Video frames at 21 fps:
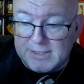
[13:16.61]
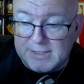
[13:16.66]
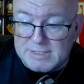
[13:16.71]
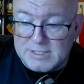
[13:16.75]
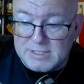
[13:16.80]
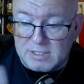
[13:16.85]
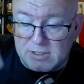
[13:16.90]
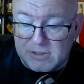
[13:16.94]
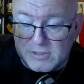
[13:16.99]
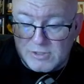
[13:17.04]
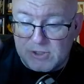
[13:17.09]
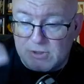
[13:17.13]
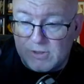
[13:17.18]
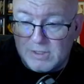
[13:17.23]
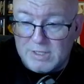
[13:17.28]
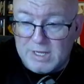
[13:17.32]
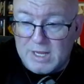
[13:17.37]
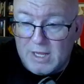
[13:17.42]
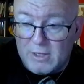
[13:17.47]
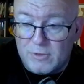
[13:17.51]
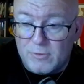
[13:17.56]

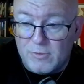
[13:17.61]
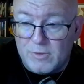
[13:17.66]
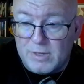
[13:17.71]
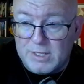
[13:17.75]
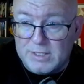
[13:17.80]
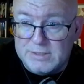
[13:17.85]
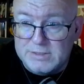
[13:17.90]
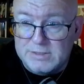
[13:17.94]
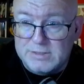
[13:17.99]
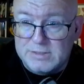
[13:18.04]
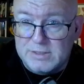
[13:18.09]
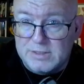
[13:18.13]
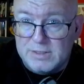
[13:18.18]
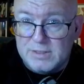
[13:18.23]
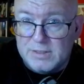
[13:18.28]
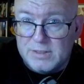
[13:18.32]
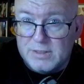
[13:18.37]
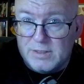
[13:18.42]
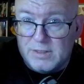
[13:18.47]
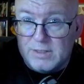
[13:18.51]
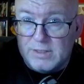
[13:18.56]
certain galleries
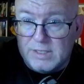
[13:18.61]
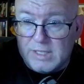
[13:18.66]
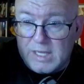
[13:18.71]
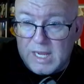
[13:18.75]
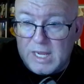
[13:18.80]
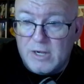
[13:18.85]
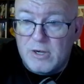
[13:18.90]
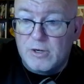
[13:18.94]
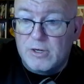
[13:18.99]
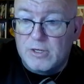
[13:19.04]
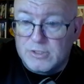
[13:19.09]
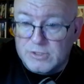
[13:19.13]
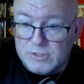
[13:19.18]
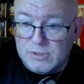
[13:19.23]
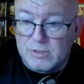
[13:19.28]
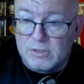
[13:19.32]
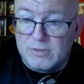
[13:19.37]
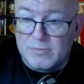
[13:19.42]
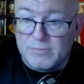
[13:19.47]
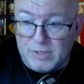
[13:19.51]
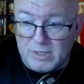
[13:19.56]
cater to
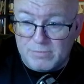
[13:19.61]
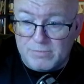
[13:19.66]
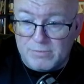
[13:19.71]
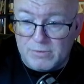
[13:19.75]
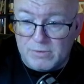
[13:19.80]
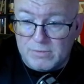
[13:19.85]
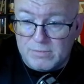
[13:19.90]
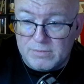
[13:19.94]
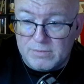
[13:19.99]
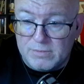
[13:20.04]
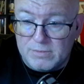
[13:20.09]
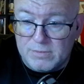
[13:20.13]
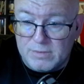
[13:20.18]
certain people.